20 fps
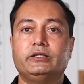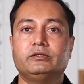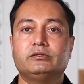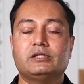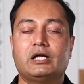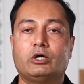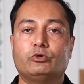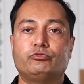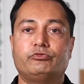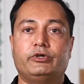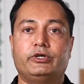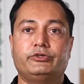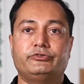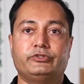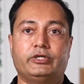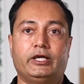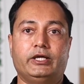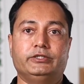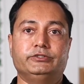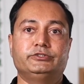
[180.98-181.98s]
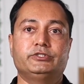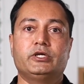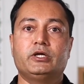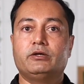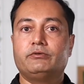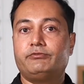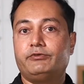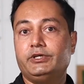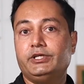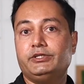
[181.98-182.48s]
Cloudflare's edge.
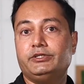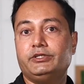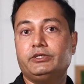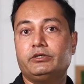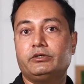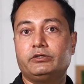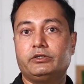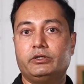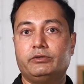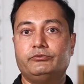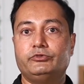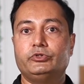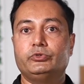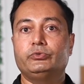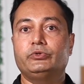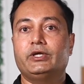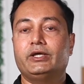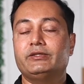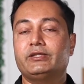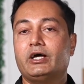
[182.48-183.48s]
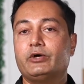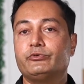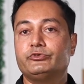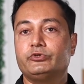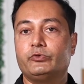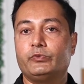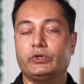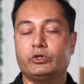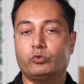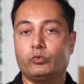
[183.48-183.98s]
Free tier gives you 10,000
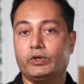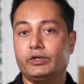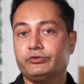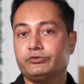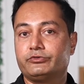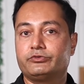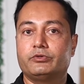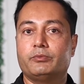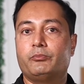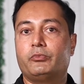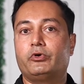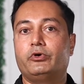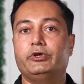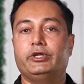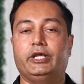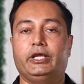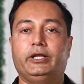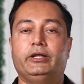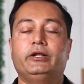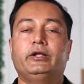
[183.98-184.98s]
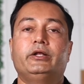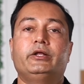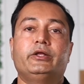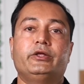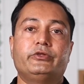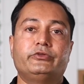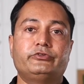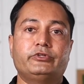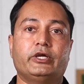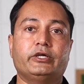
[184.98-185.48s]
requests per day.
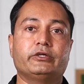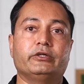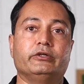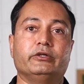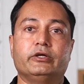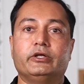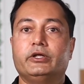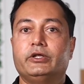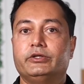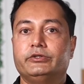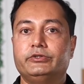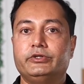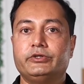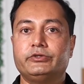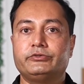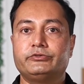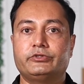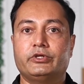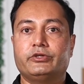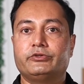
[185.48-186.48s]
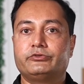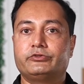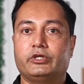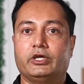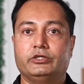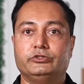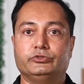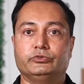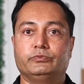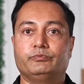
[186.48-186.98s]
Second, this
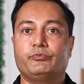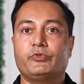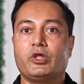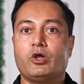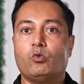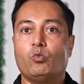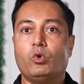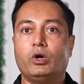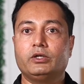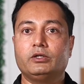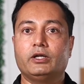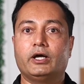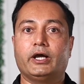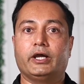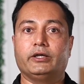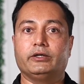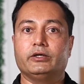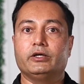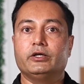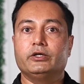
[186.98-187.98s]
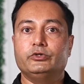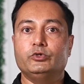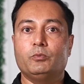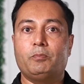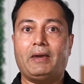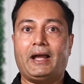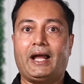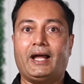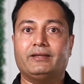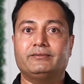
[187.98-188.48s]
schedule. One line. You
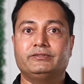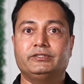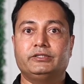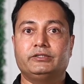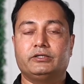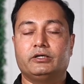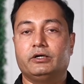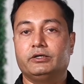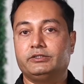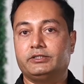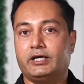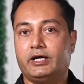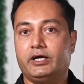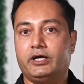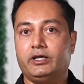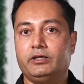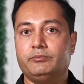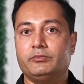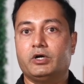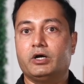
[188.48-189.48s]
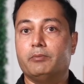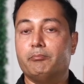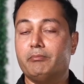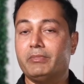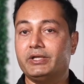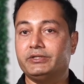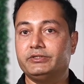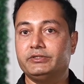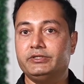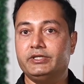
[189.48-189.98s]
pass it a time, a
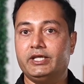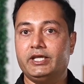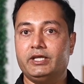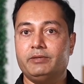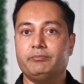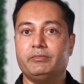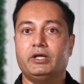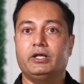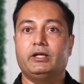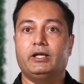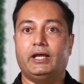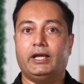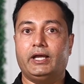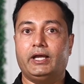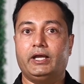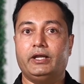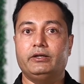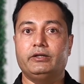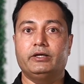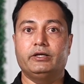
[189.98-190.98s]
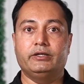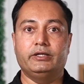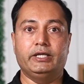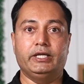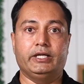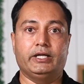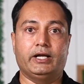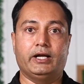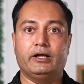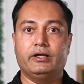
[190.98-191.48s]
method name, and
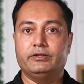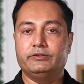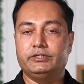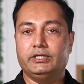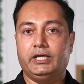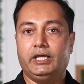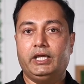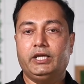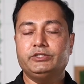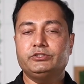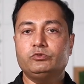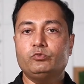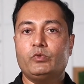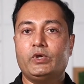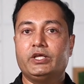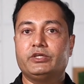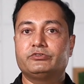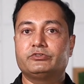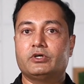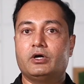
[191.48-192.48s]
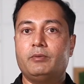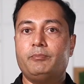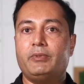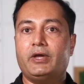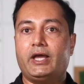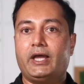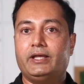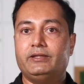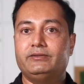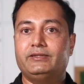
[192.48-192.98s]
data. The agent wakes up
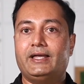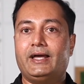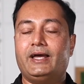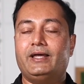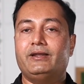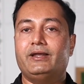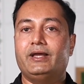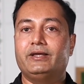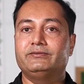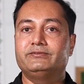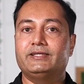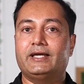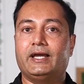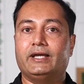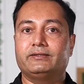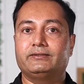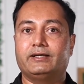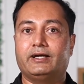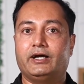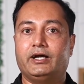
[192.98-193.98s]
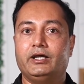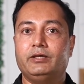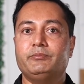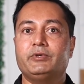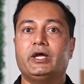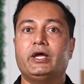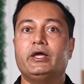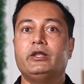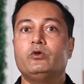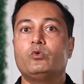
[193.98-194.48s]
at that exact time
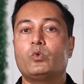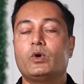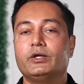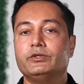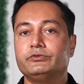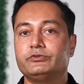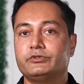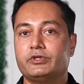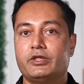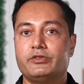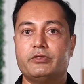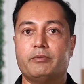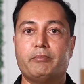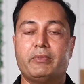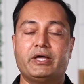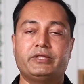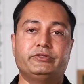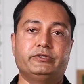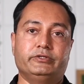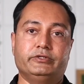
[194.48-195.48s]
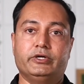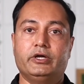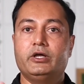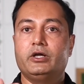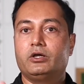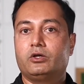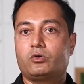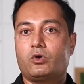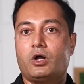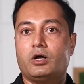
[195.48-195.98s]
and runs the method.
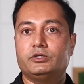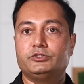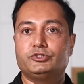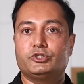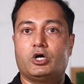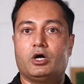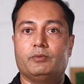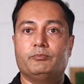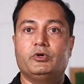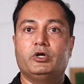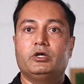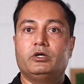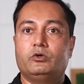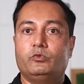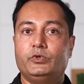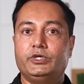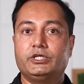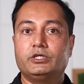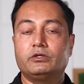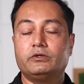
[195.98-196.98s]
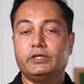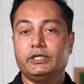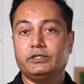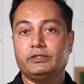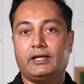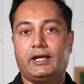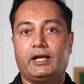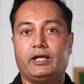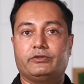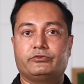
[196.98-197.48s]
Cron job, recurring
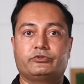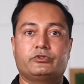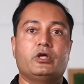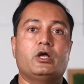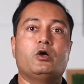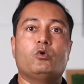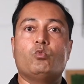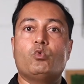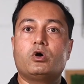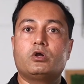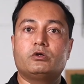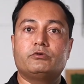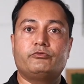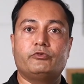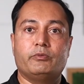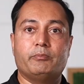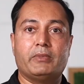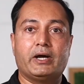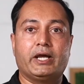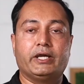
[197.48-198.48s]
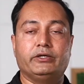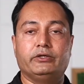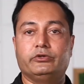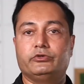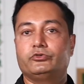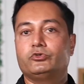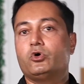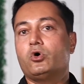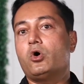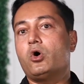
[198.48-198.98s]
task, one-off reminders,
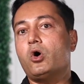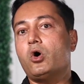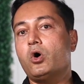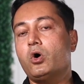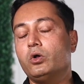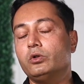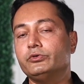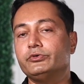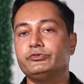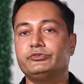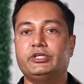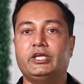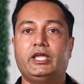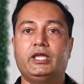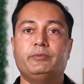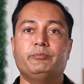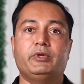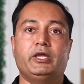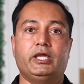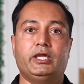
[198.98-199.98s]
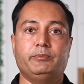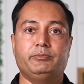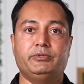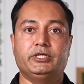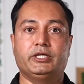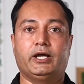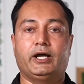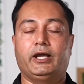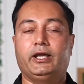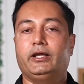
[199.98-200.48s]
all the same
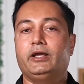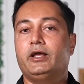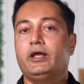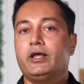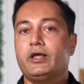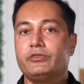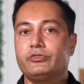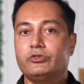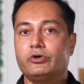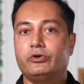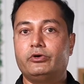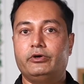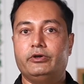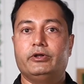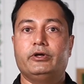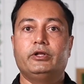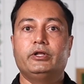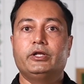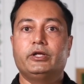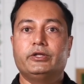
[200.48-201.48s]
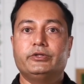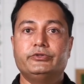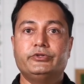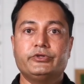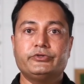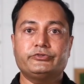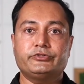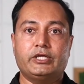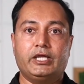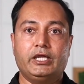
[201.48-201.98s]
API. Third,
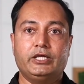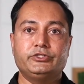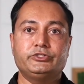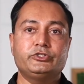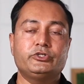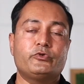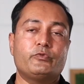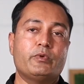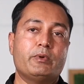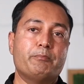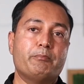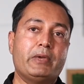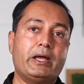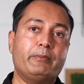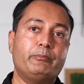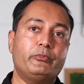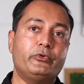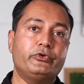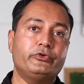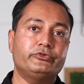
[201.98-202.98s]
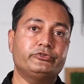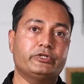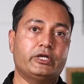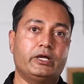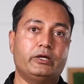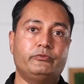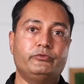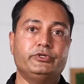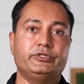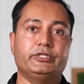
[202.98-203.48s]
this agent remembers
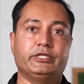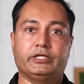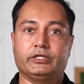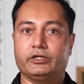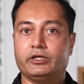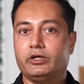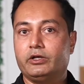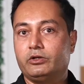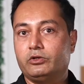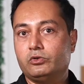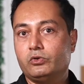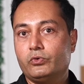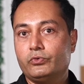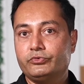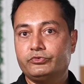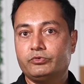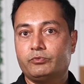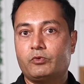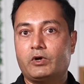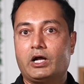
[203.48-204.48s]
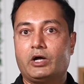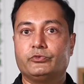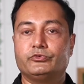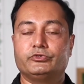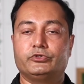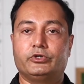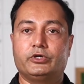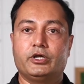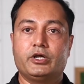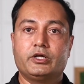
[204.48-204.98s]
everything. Close the
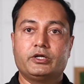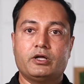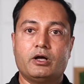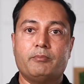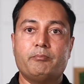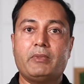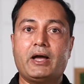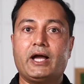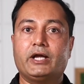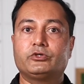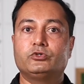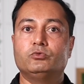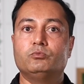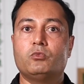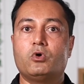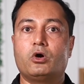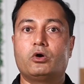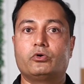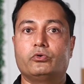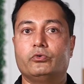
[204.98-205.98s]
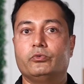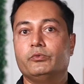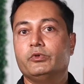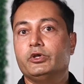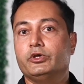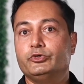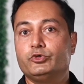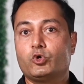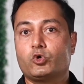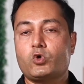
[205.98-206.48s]
browser, come back tomorrow.
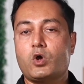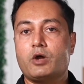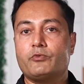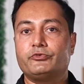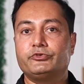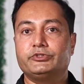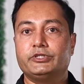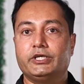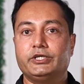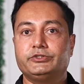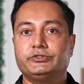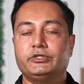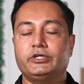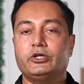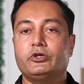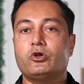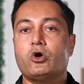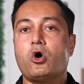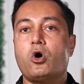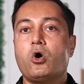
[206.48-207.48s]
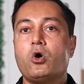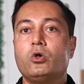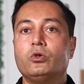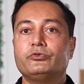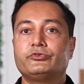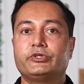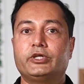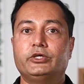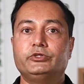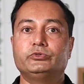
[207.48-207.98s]
Your conversation and all
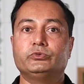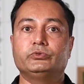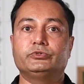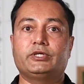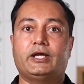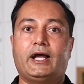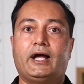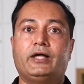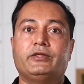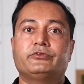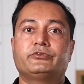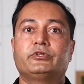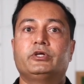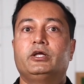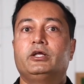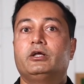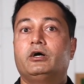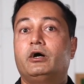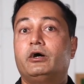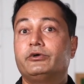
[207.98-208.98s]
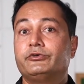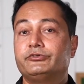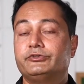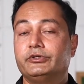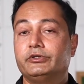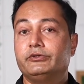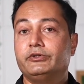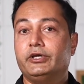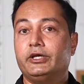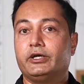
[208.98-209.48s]
scheduled tasks are still
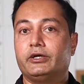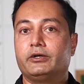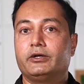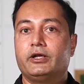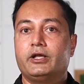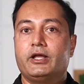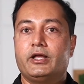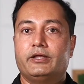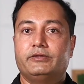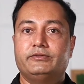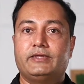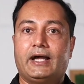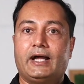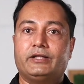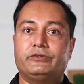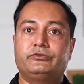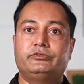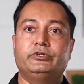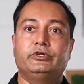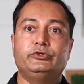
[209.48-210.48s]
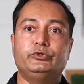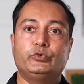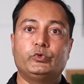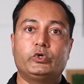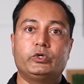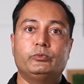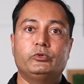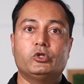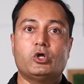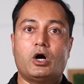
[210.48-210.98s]
there. That's the
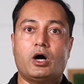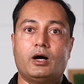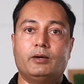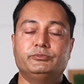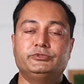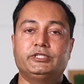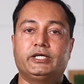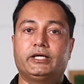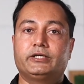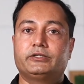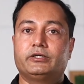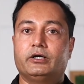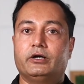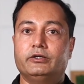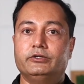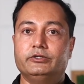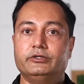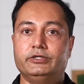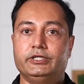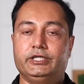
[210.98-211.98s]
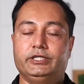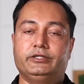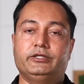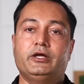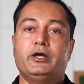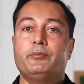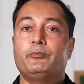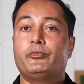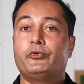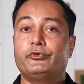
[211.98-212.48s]
durable object underneath.
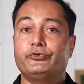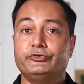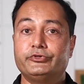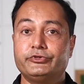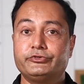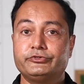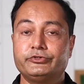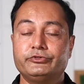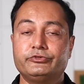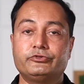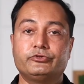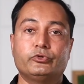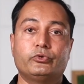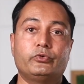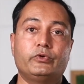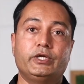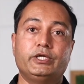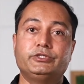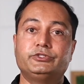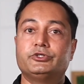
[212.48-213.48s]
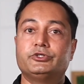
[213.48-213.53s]
Persistent storage